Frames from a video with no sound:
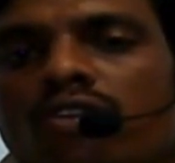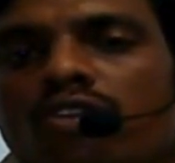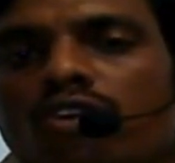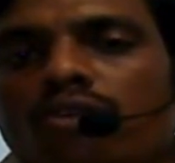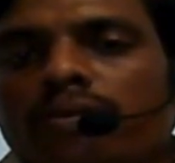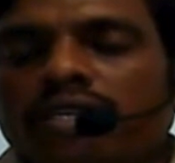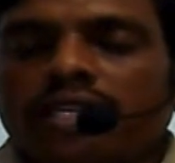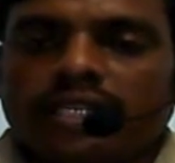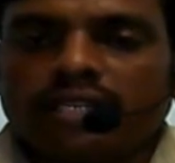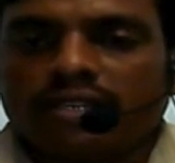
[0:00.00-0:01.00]

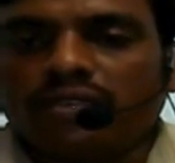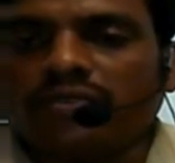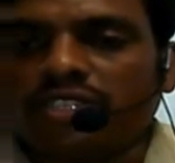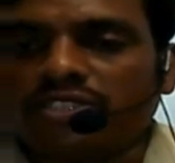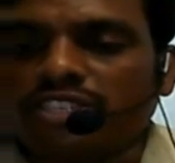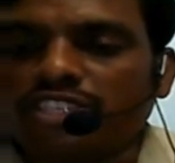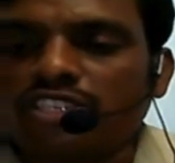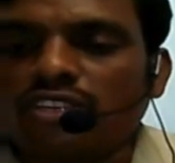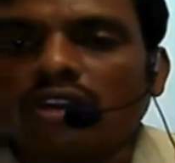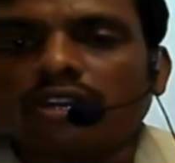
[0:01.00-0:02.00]
Dominant
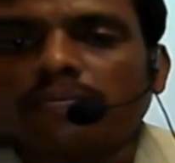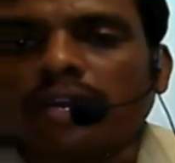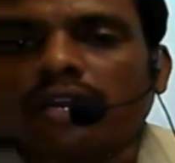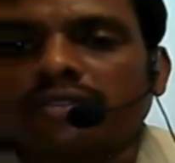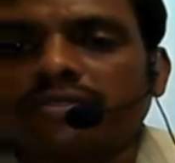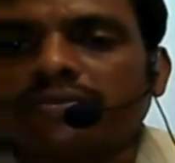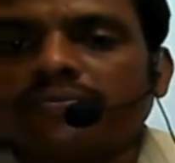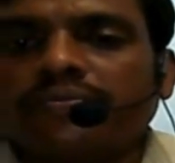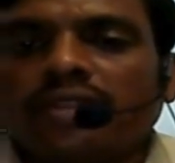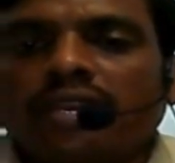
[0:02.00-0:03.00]
vegetation or plants.
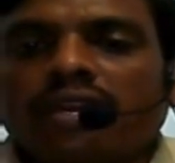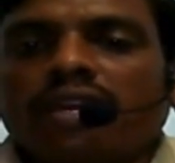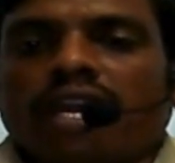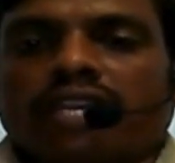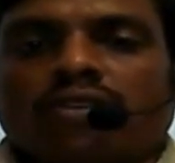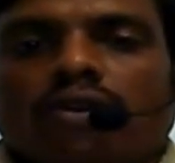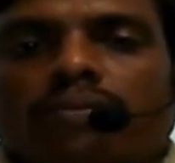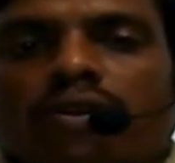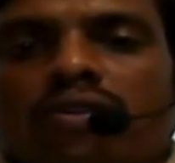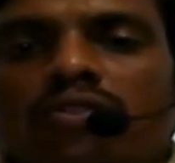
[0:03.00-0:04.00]

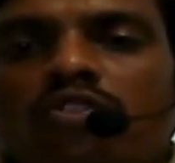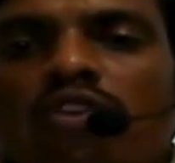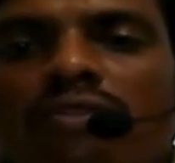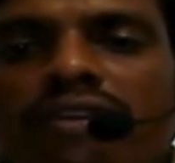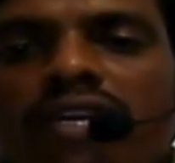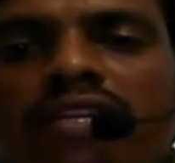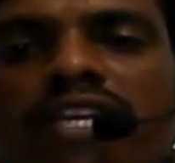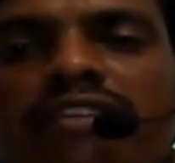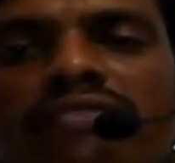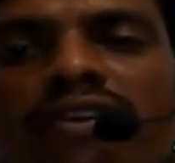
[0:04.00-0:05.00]
Example, tropical
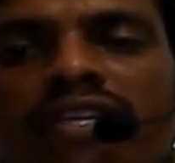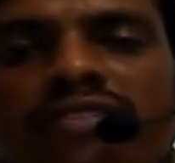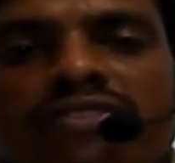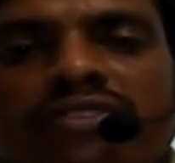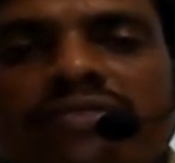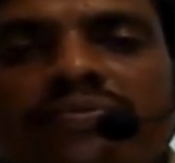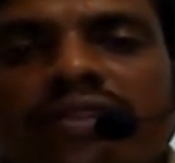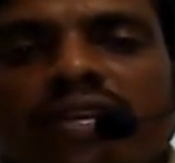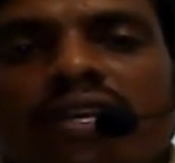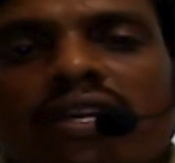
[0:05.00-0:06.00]
rainforest.
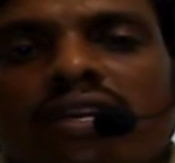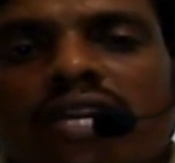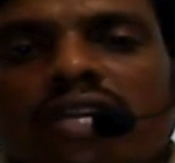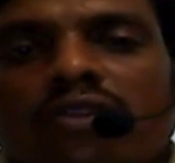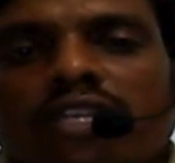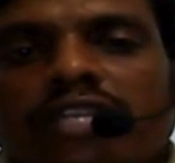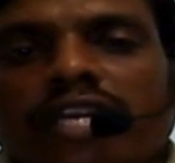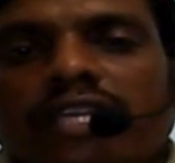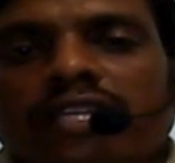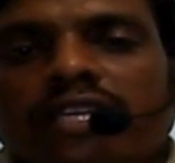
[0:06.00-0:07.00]
Not only
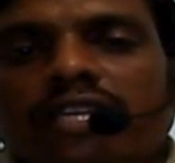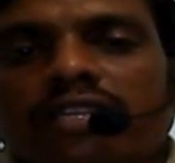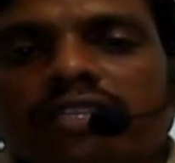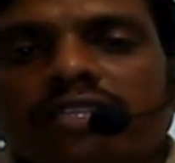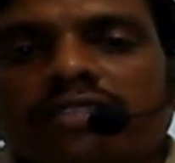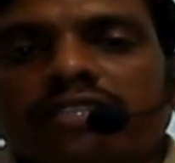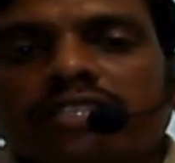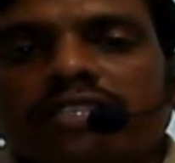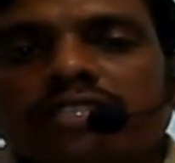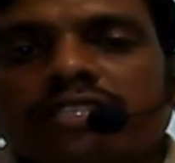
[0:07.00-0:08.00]
that, a desert